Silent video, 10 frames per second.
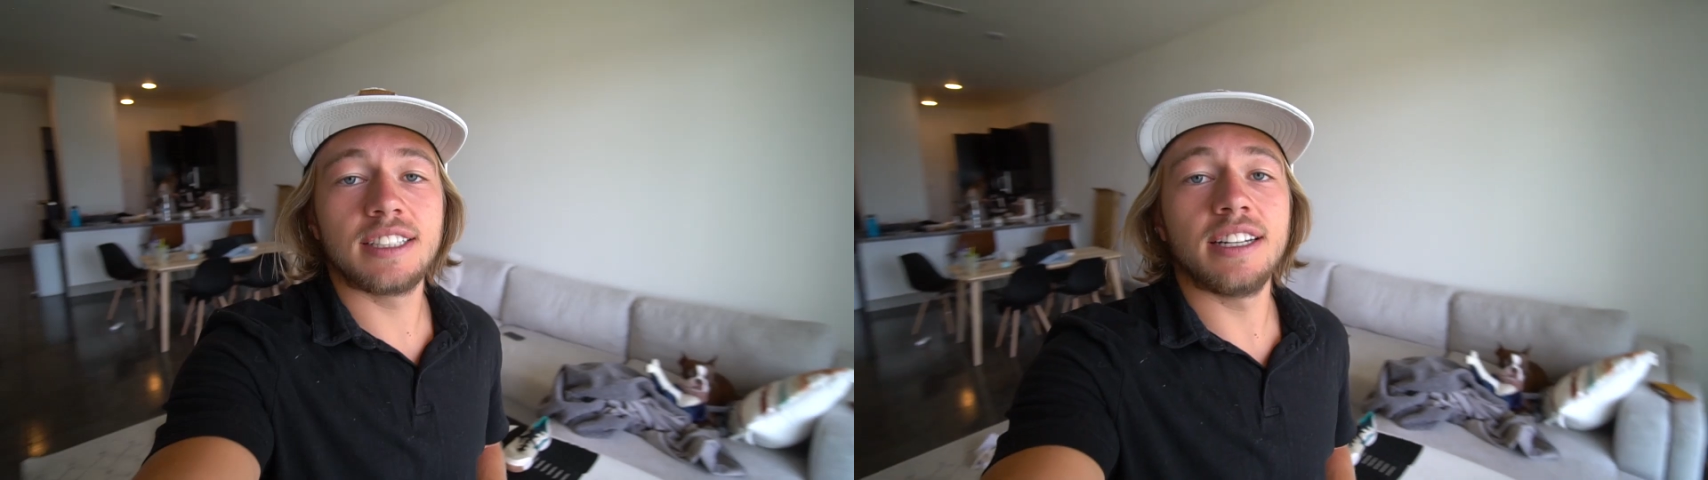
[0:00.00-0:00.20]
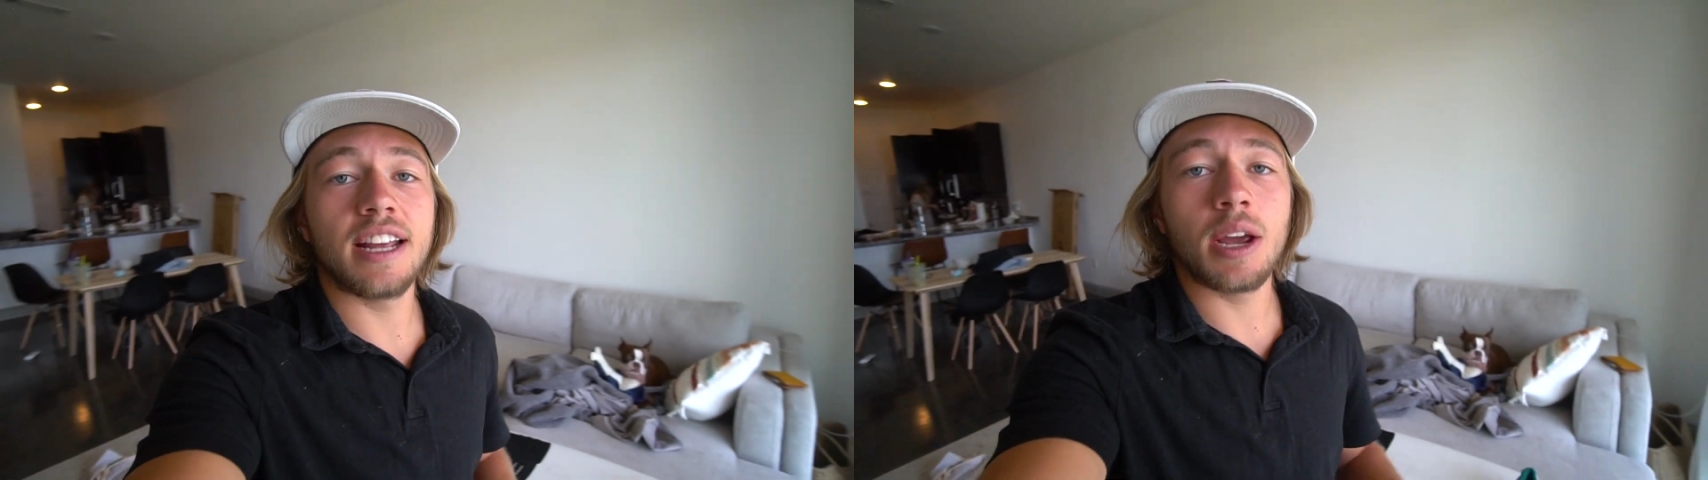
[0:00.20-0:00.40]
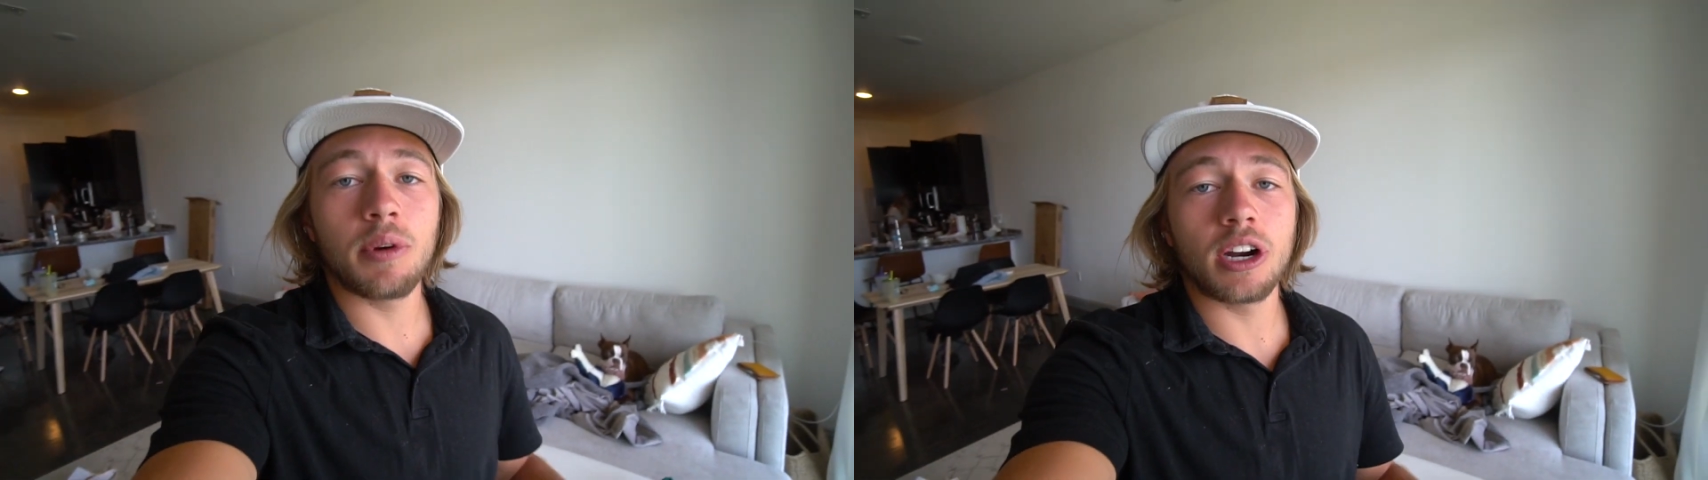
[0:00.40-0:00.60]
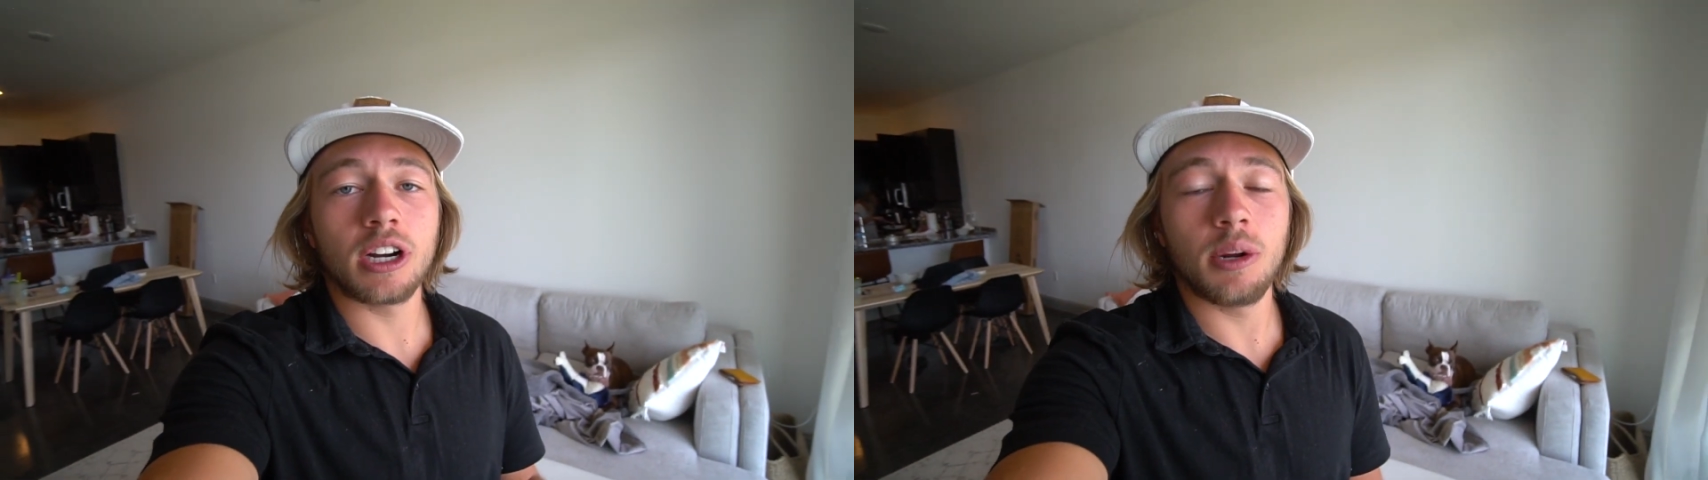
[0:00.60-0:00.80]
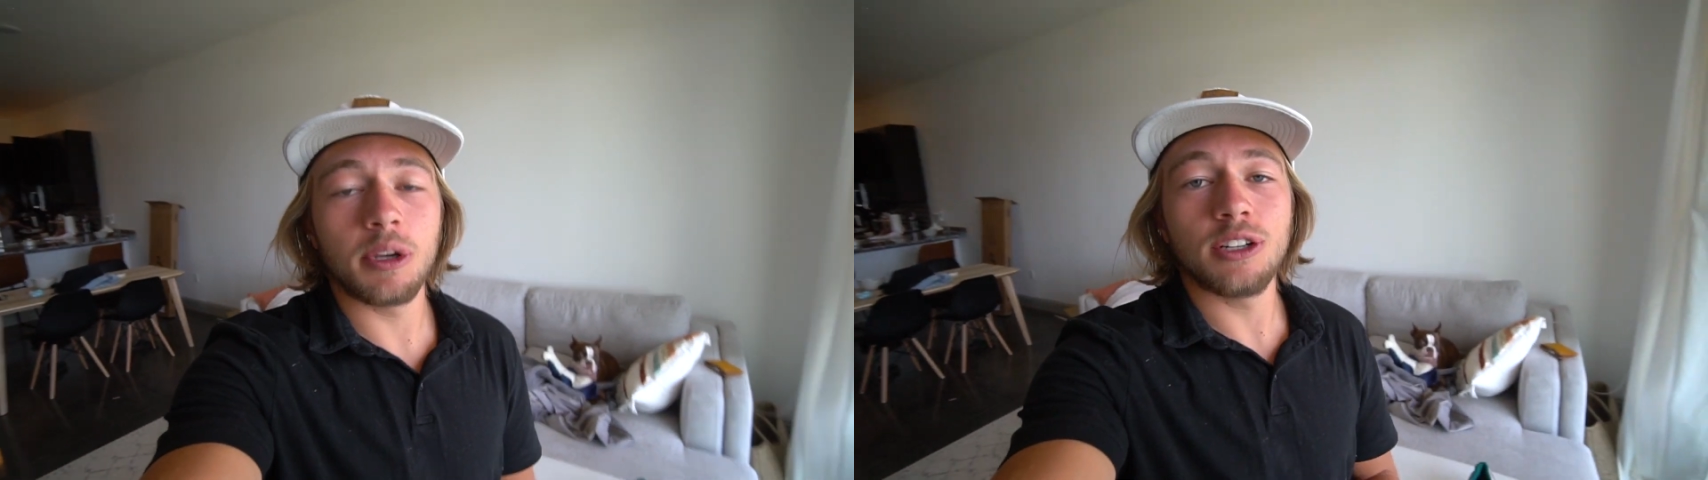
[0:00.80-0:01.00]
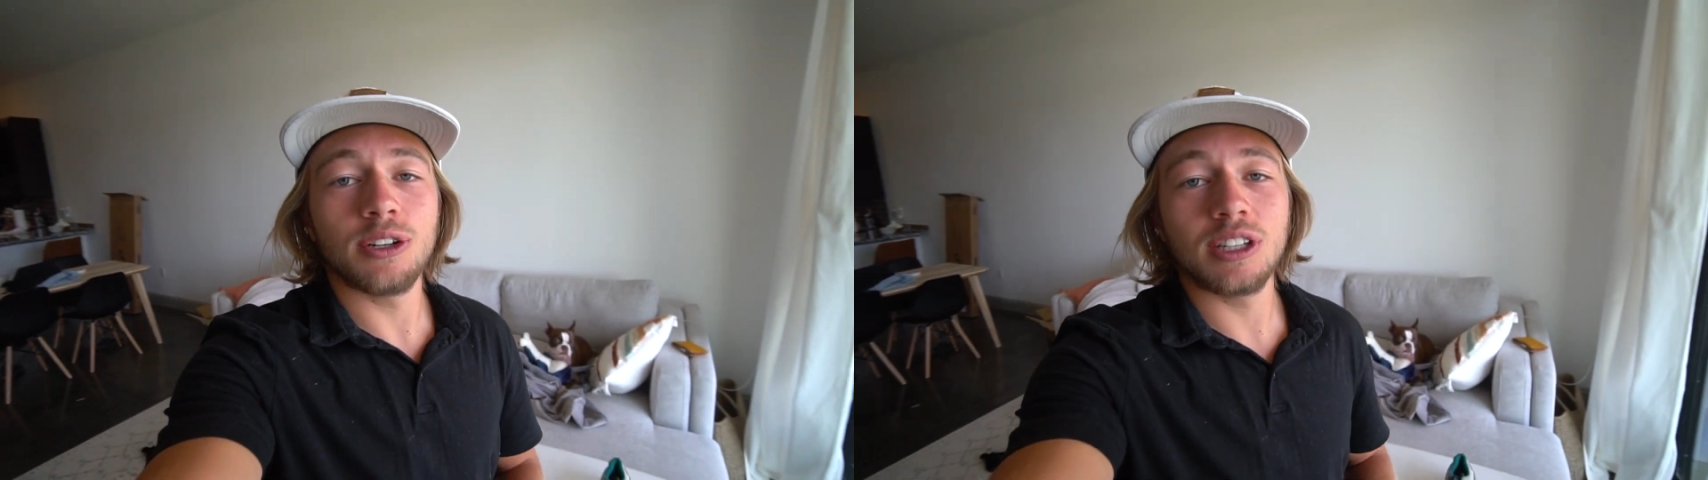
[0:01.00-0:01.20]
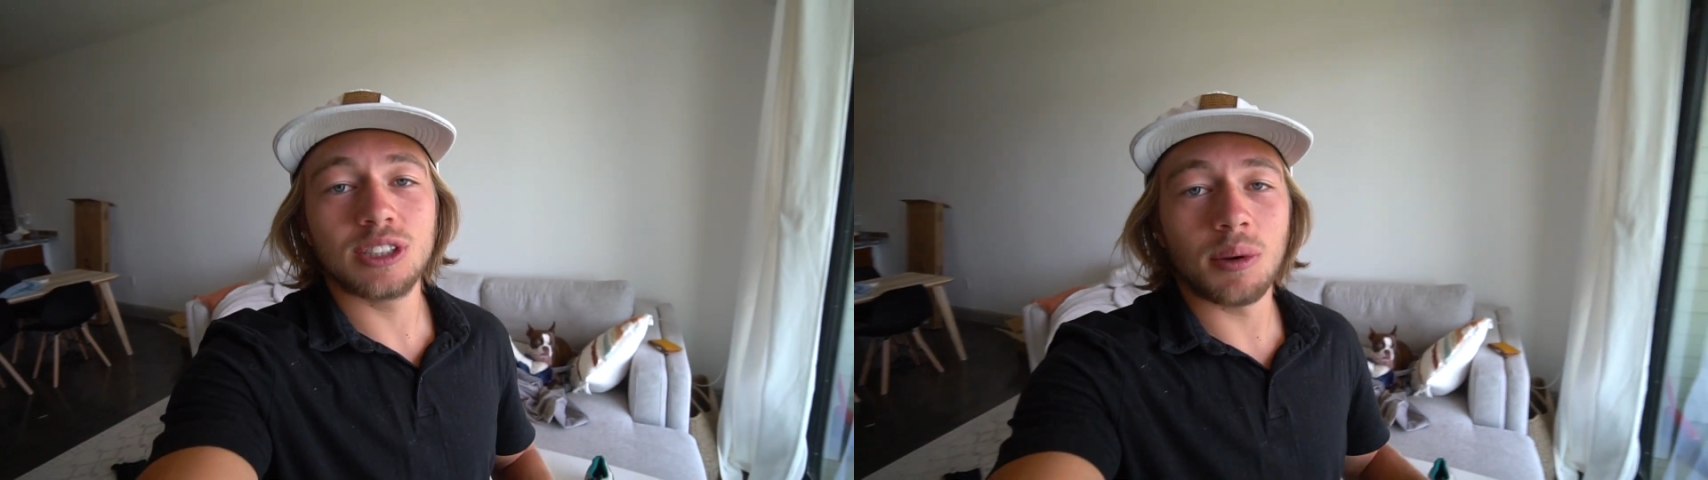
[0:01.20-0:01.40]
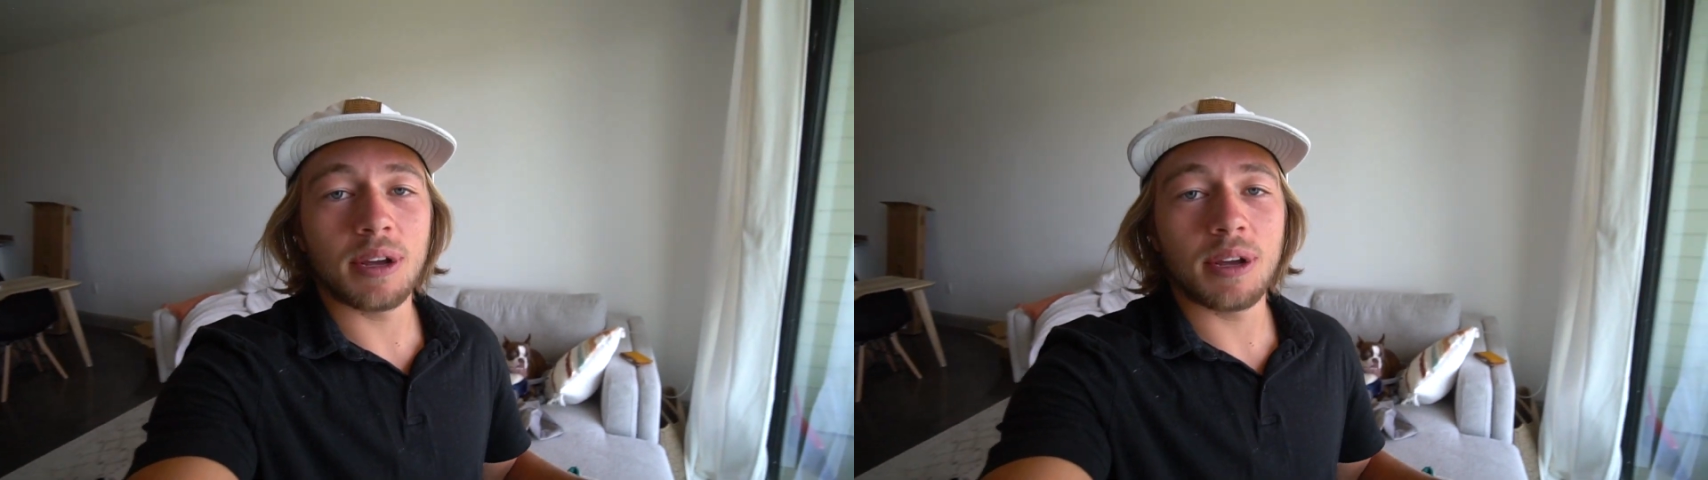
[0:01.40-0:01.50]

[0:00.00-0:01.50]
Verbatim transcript: Today we are going to be doing some